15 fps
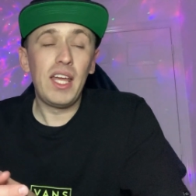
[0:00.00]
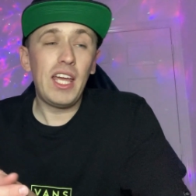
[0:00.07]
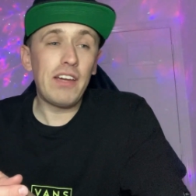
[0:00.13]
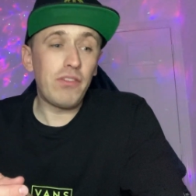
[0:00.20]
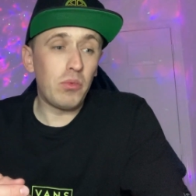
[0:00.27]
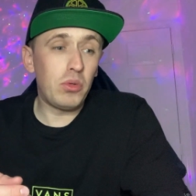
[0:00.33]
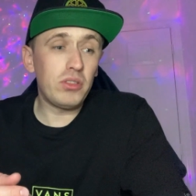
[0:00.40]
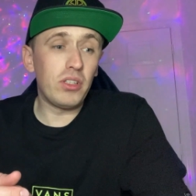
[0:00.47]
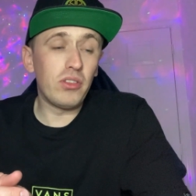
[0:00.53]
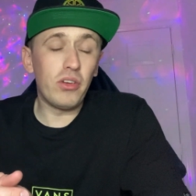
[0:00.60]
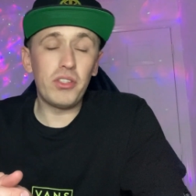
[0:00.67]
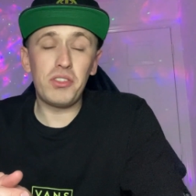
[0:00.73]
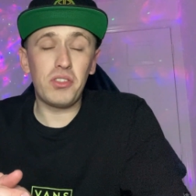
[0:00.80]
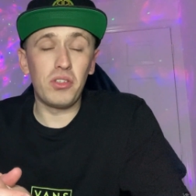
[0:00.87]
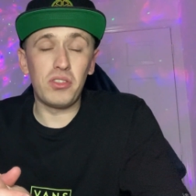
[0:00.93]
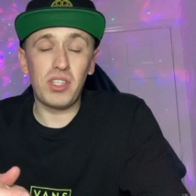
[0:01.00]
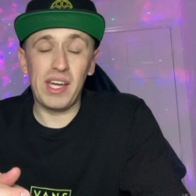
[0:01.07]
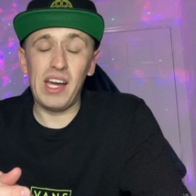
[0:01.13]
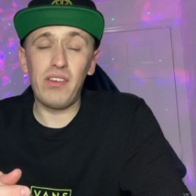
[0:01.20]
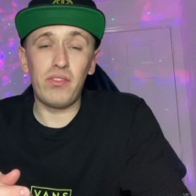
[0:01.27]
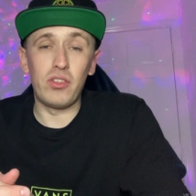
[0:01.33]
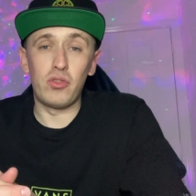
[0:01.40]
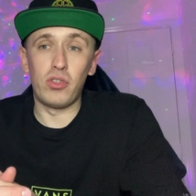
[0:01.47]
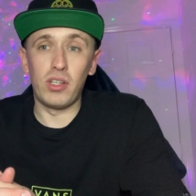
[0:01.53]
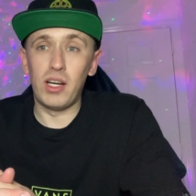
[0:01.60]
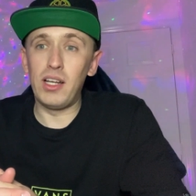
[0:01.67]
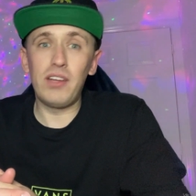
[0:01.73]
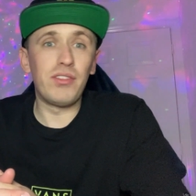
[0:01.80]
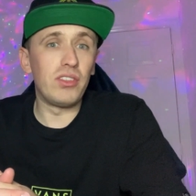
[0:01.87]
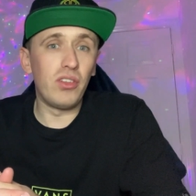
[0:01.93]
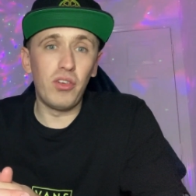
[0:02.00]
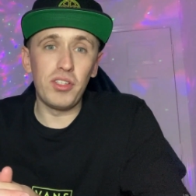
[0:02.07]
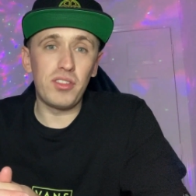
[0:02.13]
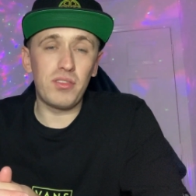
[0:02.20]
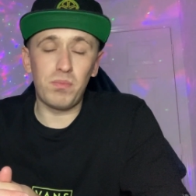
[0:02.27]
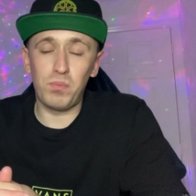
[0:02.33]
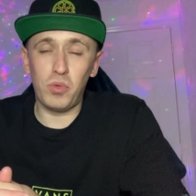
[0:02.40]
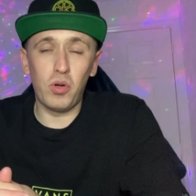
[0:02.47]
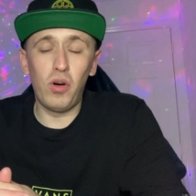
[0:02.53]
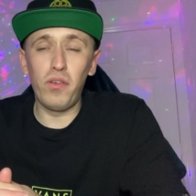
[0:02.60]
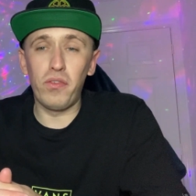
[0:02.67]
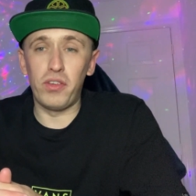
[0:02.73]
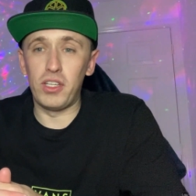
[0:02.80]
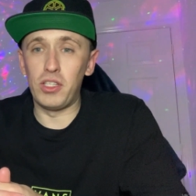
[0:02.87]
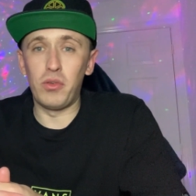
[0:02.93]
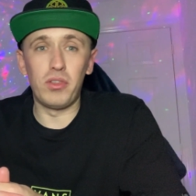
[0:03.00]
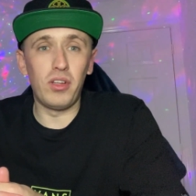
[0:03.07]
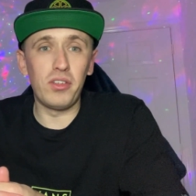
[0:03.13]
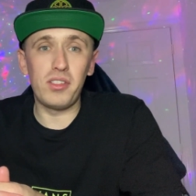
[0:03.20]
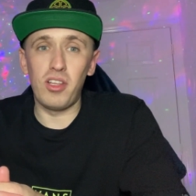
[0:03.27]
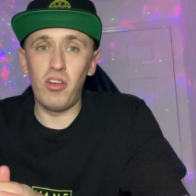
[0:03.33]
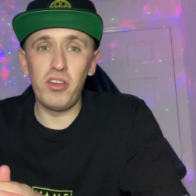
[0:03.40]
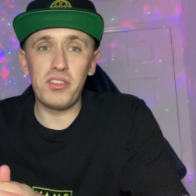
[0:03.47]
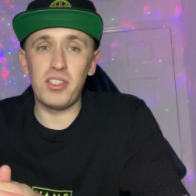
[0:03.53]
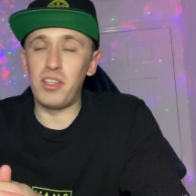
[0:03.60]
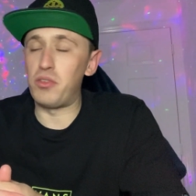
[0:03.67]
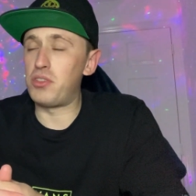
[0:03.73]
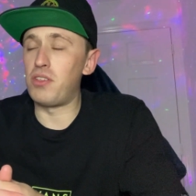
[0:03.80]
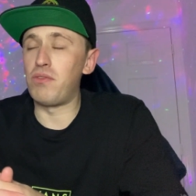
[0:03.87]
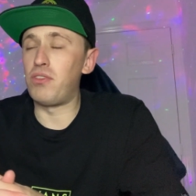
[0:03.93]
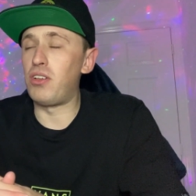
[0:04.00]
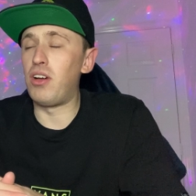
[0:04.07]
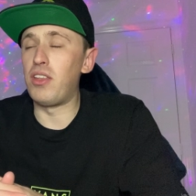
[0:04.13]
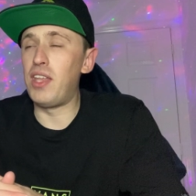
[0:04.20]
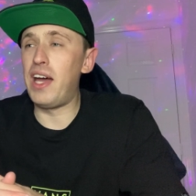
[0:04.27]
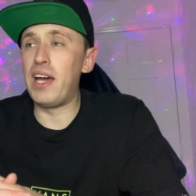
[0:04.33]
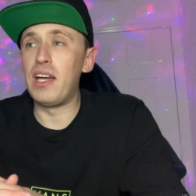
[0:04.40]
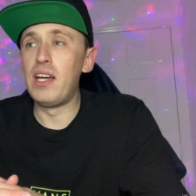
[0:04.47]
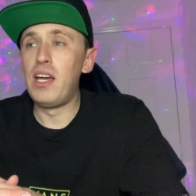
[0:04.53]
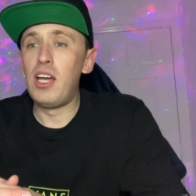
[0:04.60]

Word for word: If I want a nice, good caffeine drink, I'll have a nice coffee, you know, a nice latte or something like that.